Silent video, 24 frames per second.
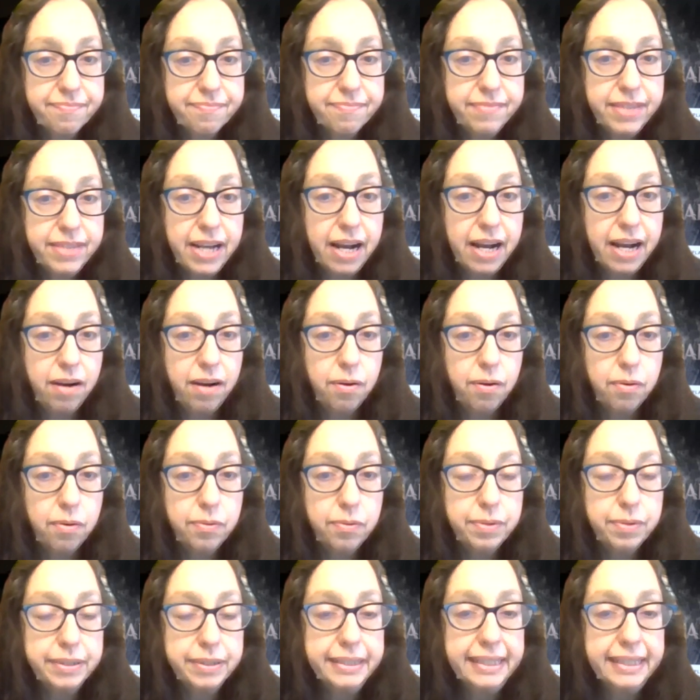Now,
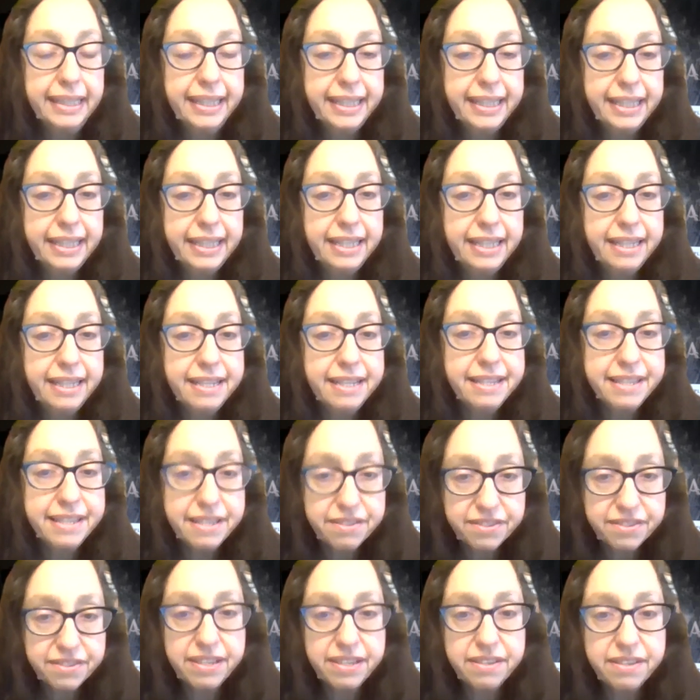
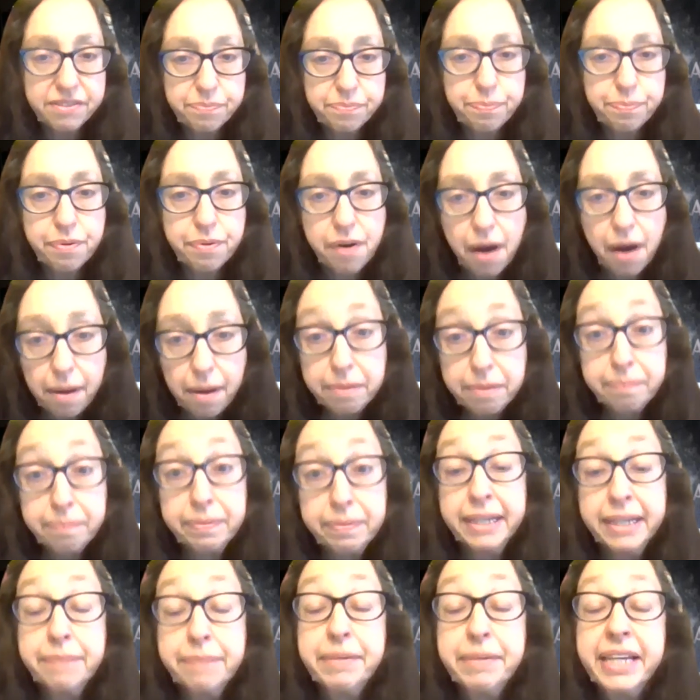this is
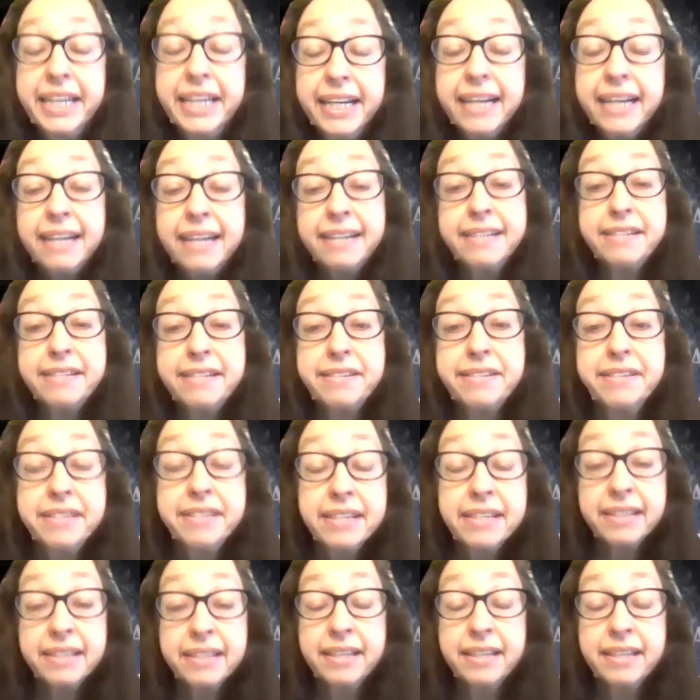probably because